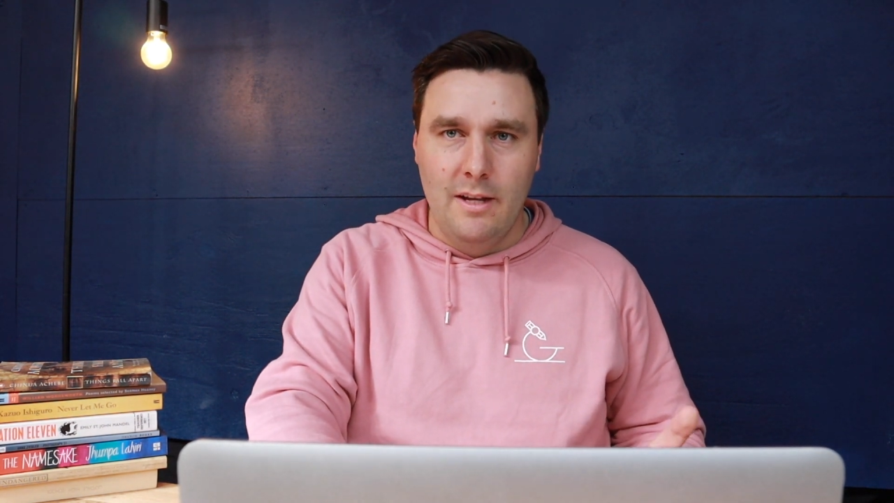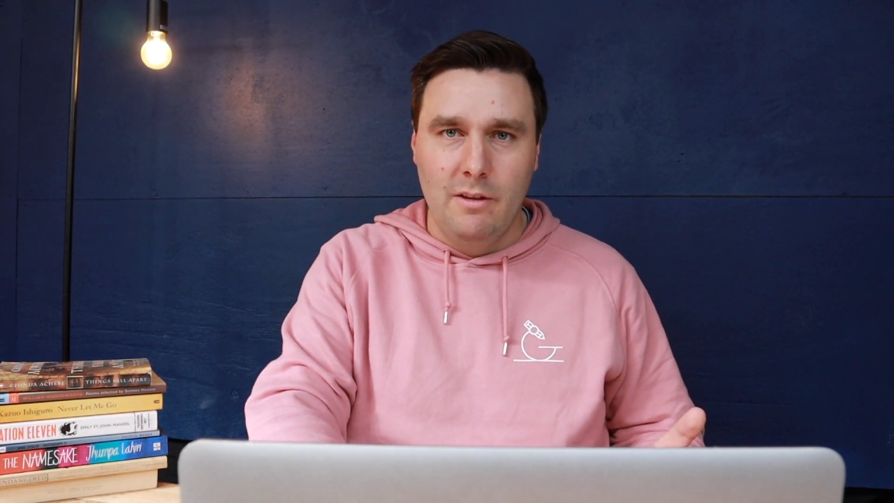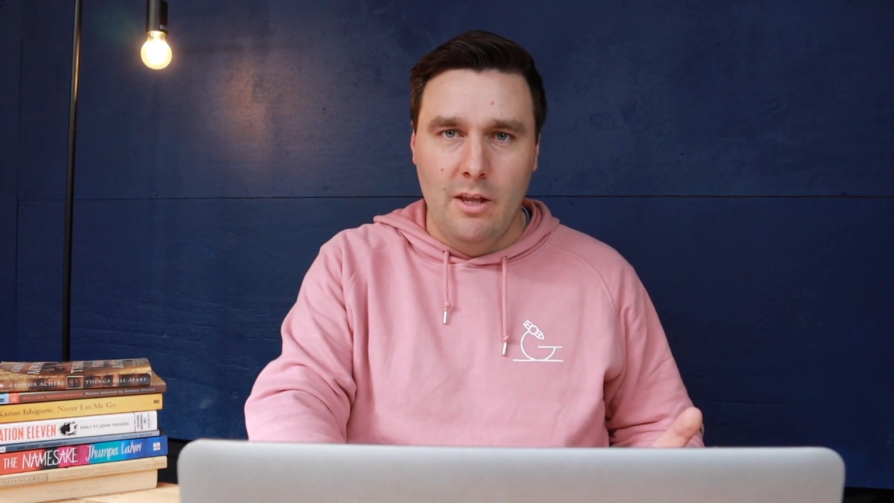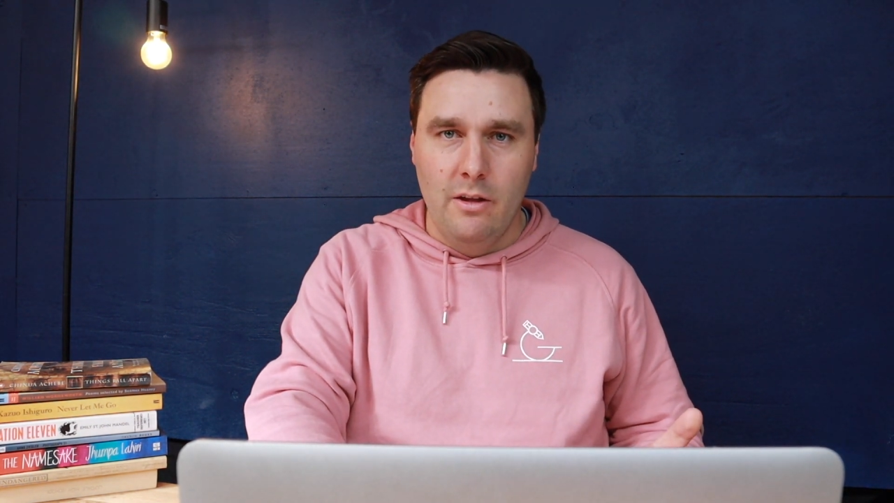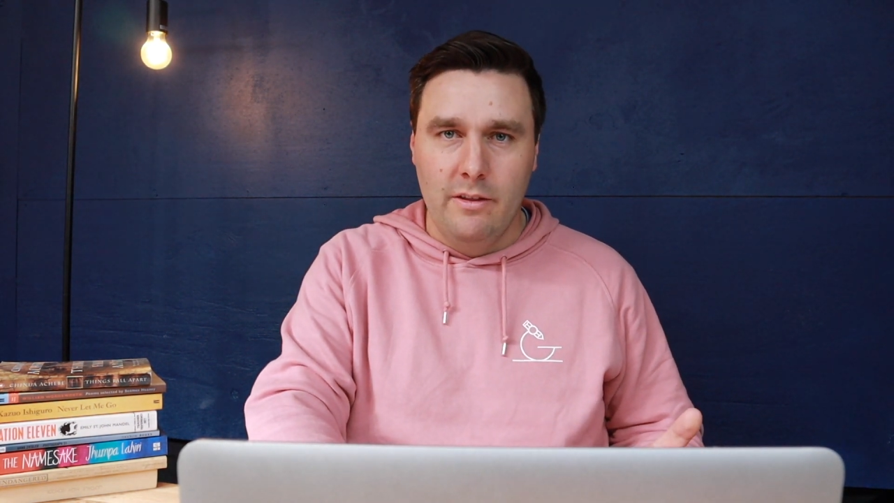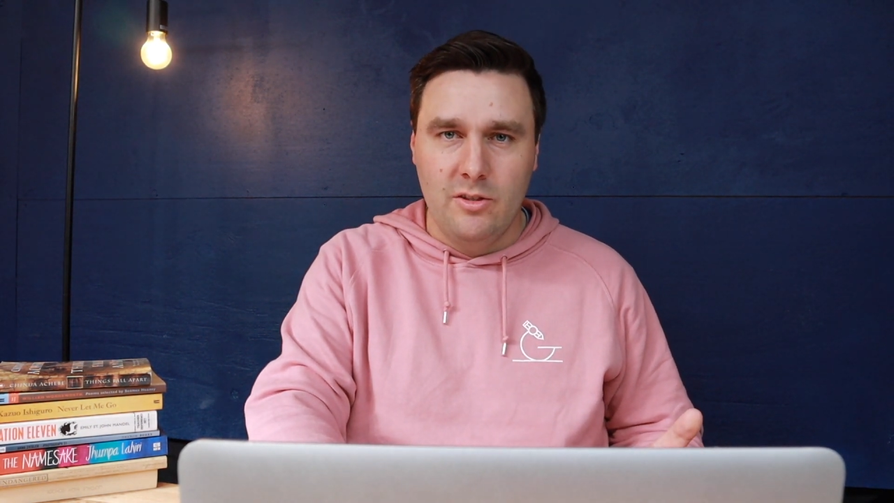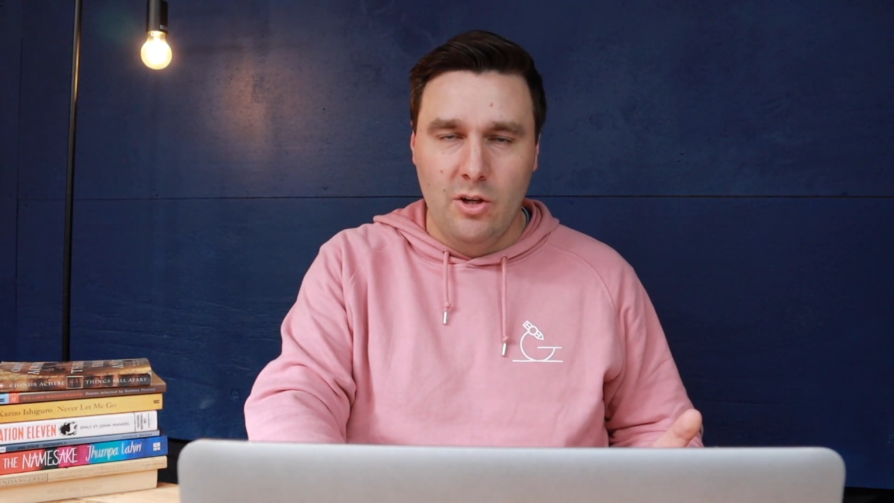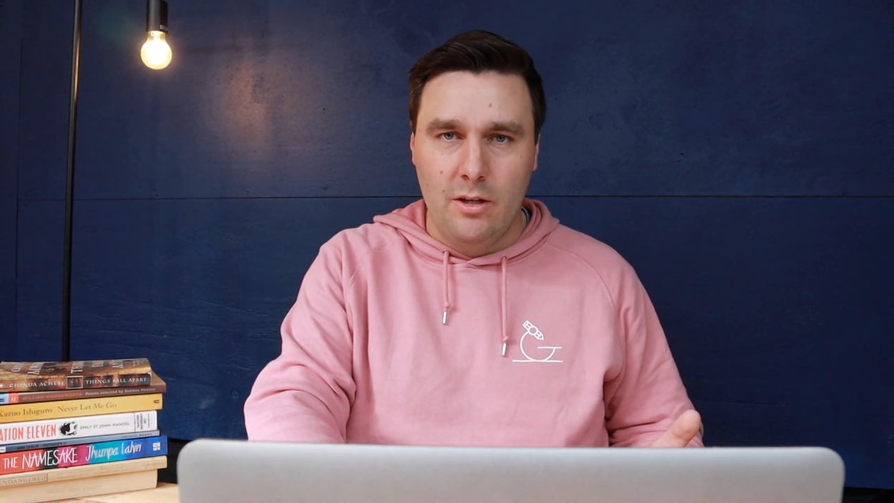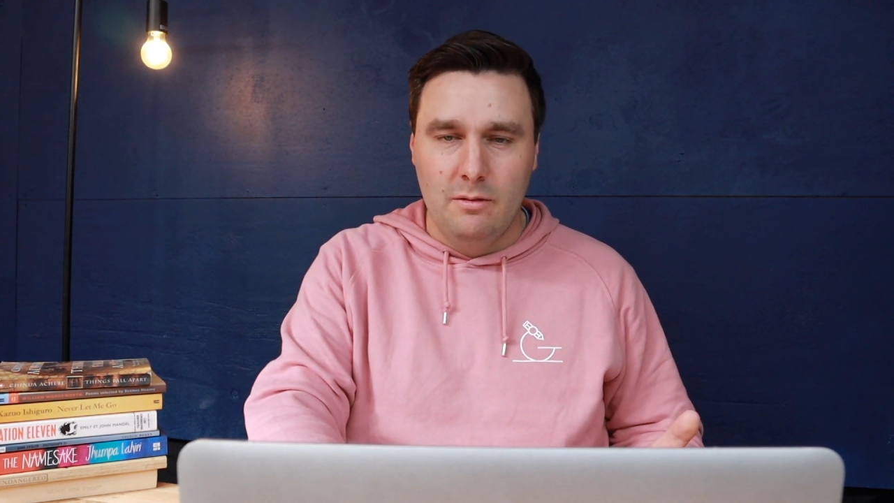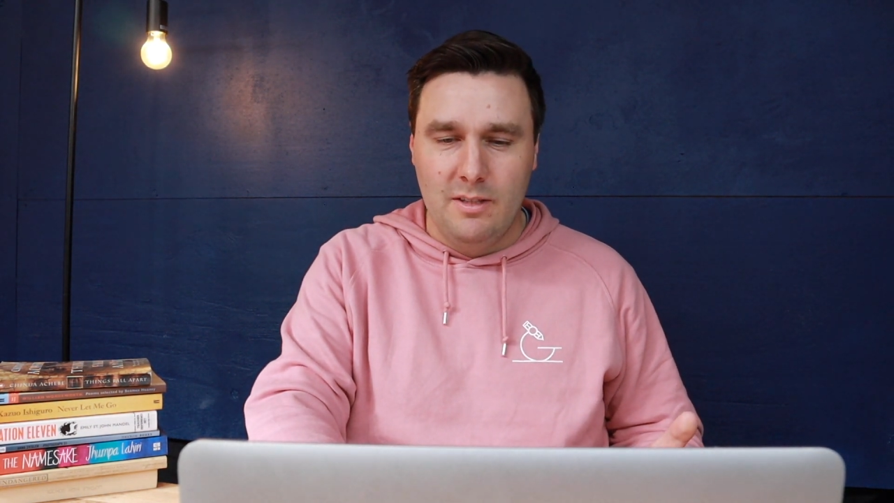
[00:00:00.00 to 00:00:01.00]
even though the
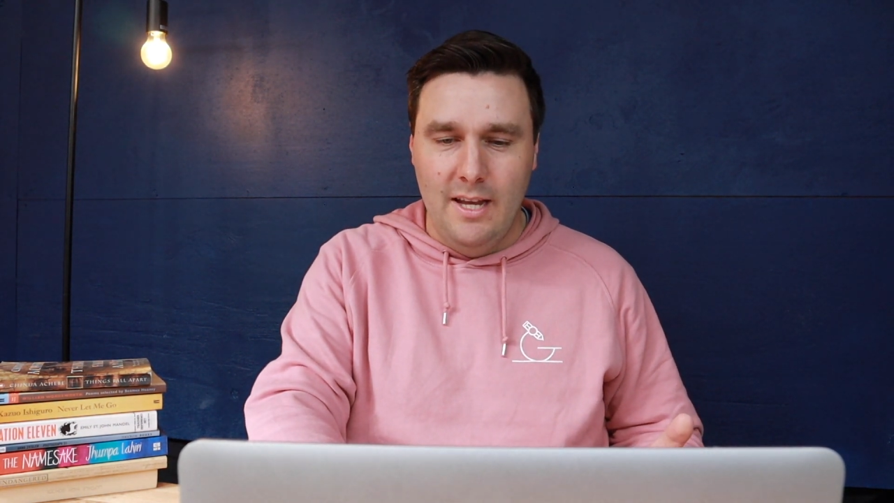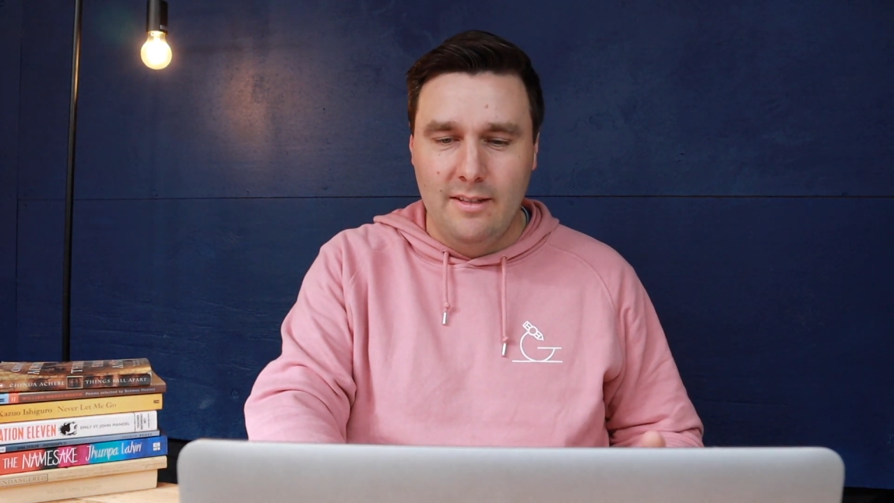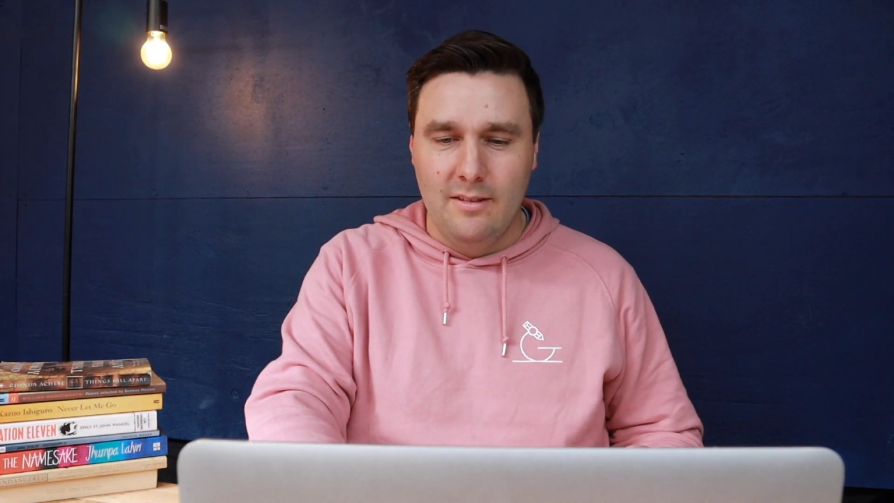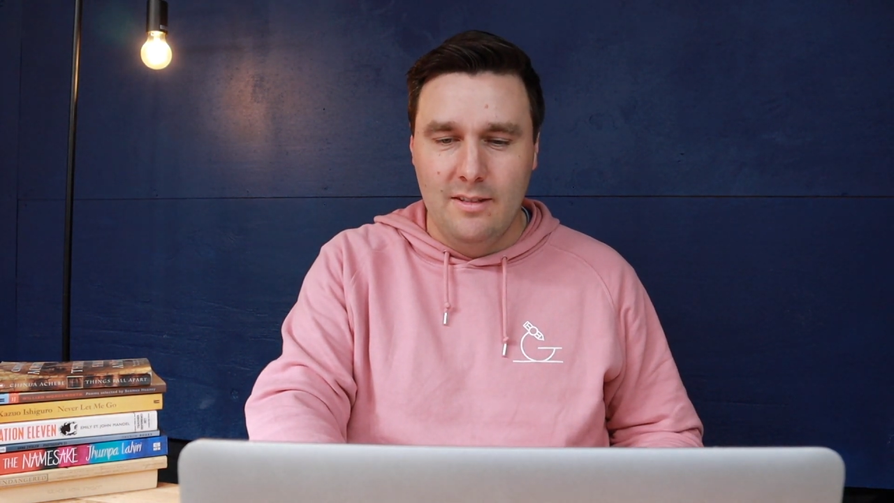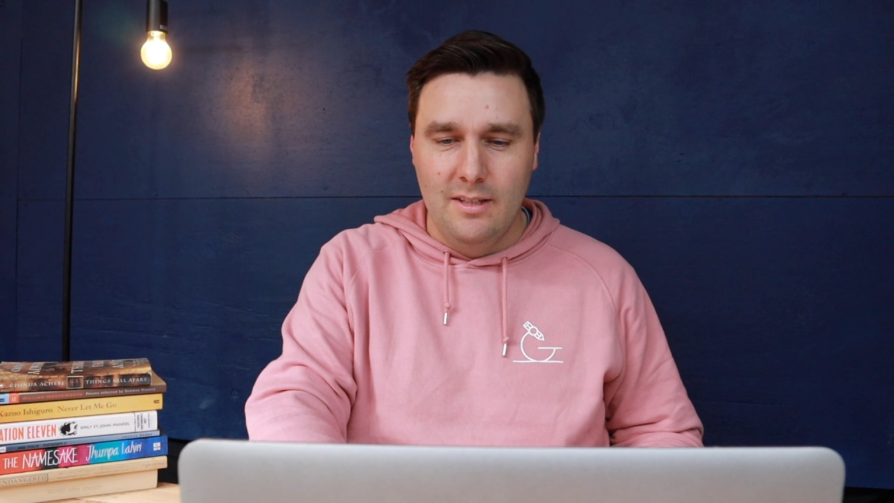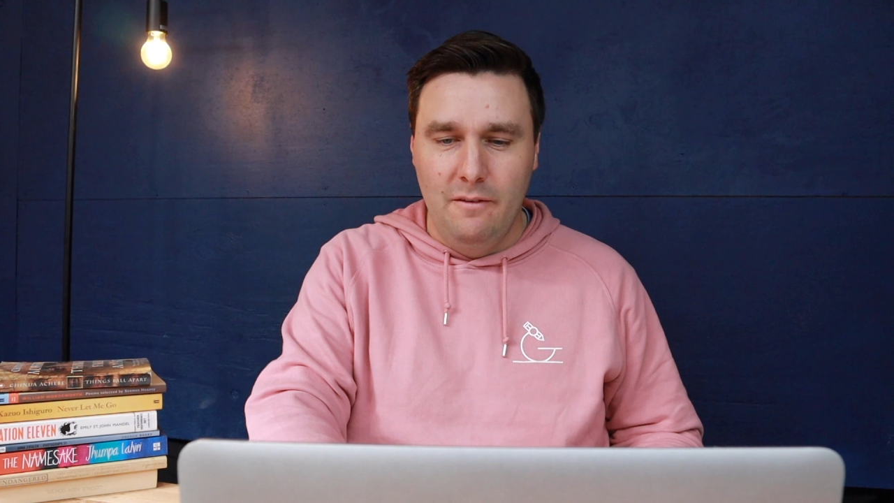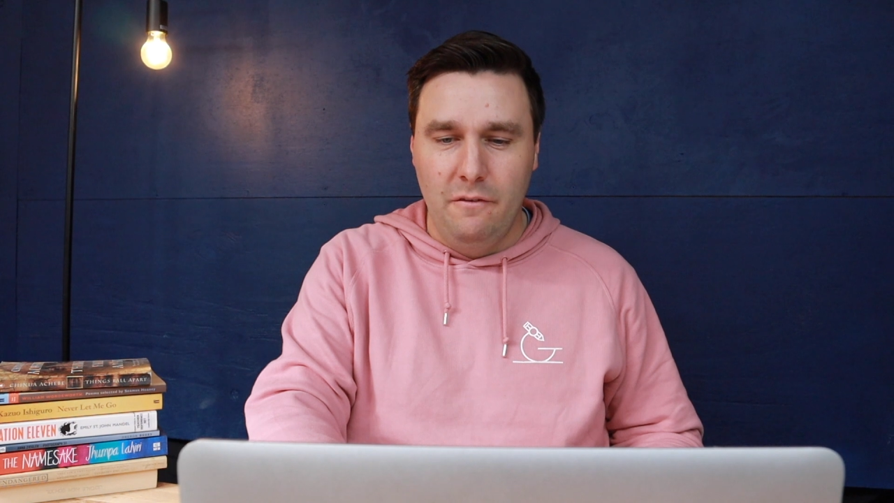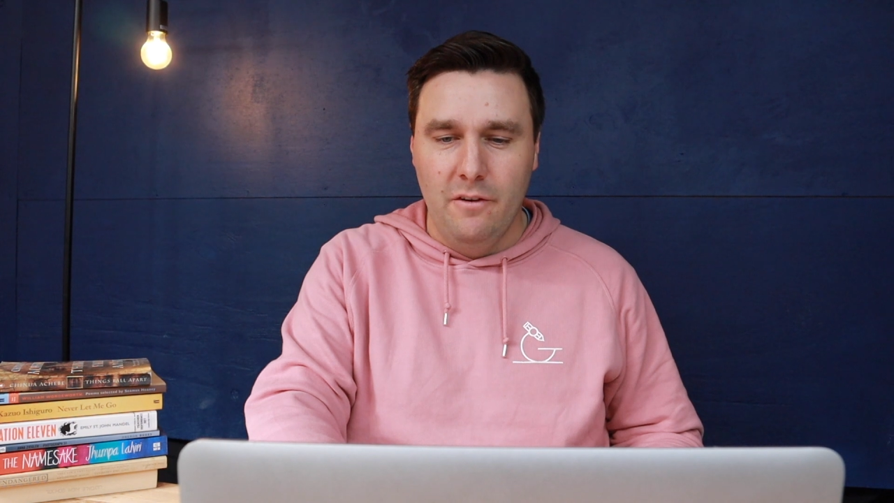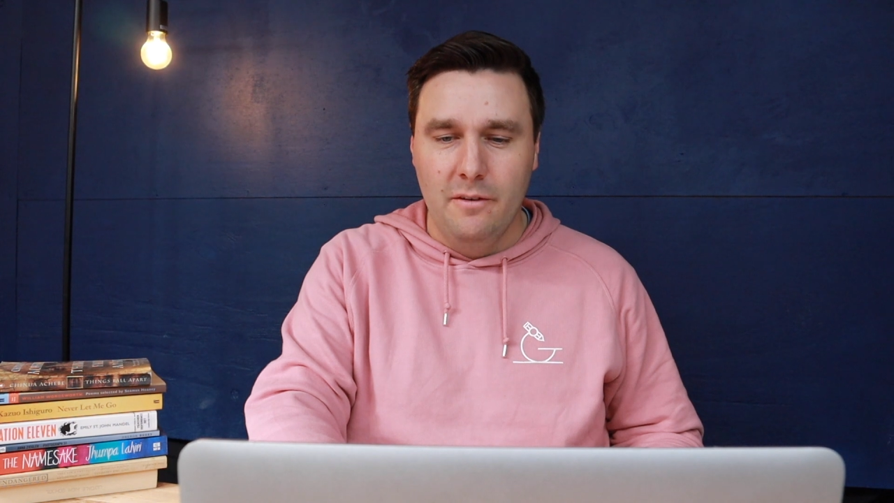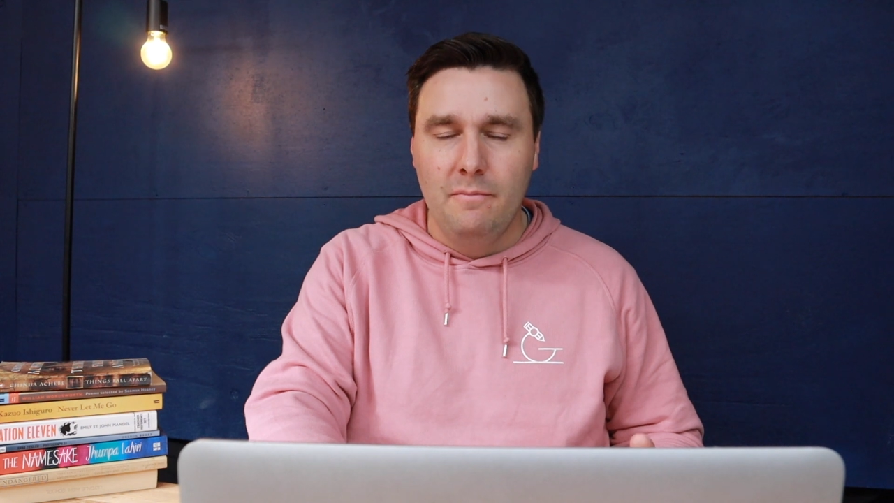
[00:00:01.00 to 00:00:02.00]
circumstances are
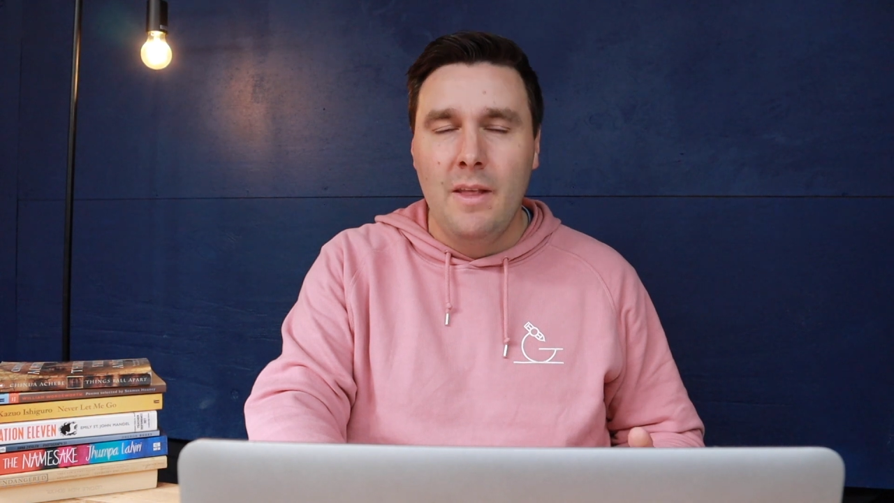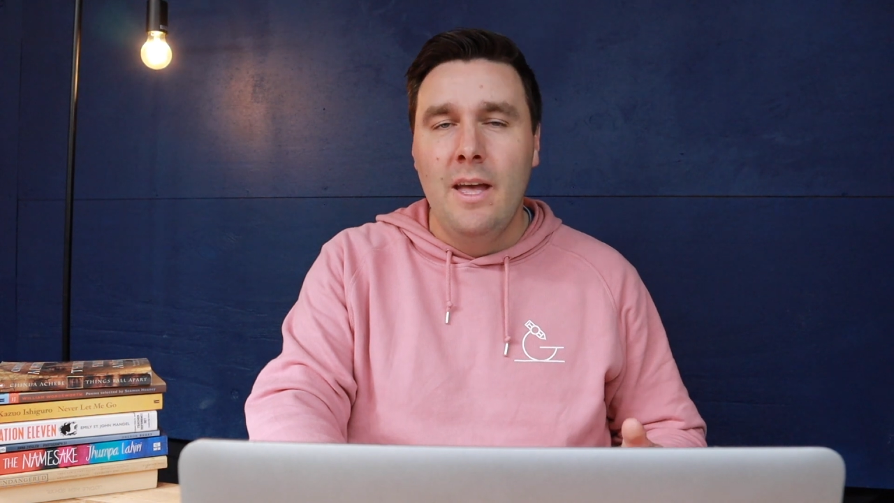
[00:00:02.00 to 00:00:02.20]
different.